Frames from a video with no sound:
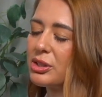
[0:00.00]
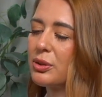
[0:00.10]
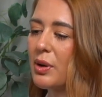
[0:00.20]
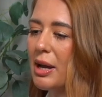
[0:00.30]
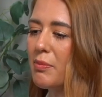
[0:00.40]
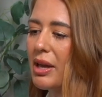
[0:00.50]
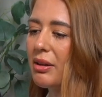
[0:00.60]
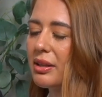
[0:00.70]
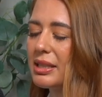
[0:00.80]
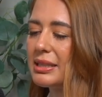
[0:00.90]
So I
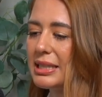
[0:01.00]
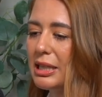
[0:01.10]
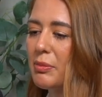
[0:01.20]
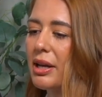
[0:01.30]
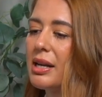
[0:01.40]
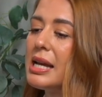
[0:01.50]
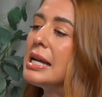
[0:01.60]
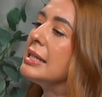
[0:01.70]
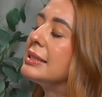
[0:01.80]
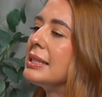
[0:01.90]
met the team. And
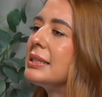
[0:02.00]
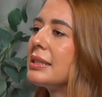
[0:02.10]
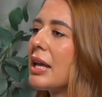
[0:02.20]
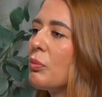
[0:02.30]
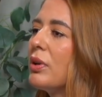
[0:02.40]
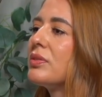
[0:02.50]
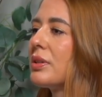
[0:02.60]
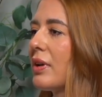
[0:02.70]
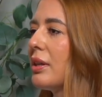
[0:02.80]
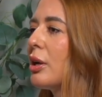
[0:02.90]
since then, we've
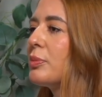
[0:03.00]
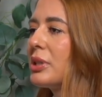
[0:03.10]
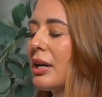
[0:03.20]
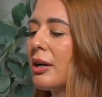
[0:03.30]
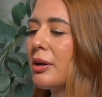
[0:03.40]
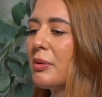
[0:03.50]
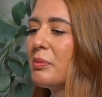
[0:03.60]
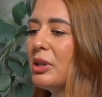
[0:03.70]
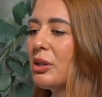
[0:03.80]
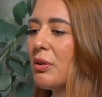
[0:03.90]
developed,
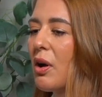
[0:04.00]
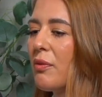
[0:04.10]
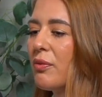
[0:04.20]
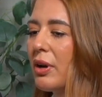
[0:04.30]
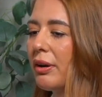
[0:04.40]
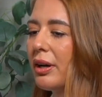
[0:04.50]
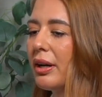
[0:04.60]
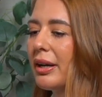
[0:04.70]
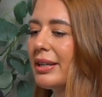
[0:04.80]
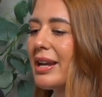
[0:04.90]
a
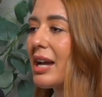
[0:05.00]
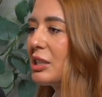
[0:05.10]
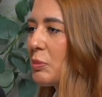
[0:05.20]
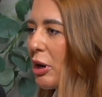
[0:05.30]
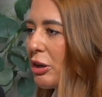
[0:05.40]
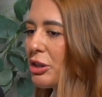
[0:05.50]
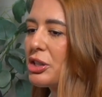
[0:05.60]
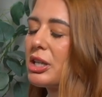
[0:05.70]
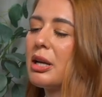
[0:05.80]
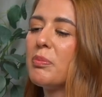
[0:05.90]
very nice
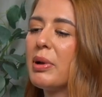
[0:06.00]
partnership.